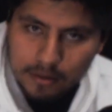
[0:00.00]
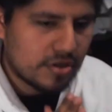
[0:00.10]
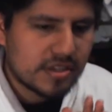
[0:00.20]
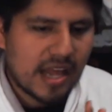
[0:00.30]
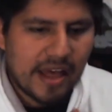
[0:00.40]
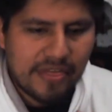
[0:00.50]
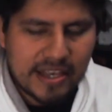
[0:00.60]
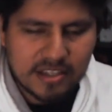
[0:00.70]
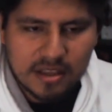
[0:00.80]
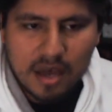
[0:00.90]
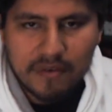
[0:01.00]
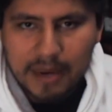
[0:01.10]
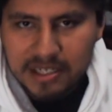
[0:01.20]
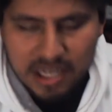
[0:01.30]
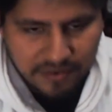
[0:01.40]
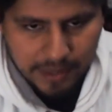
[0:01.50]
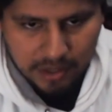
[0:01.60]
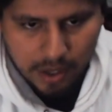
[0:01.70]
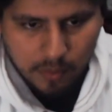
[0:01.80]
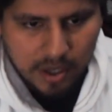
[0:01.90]
So there's a lot of things to love about Devil May
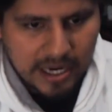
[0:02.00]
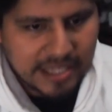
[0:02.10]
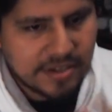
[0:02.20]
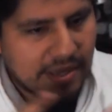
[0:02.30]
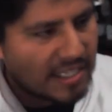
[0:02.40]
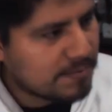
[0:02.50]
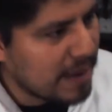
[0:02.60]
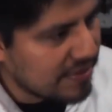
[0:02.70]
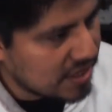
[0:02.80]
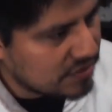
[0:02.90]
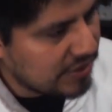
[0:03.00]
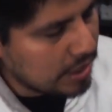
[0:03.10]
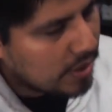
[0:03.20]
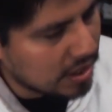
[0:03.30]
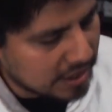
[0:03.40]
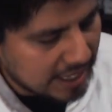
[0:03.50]
Cry 1. Not to expand this video a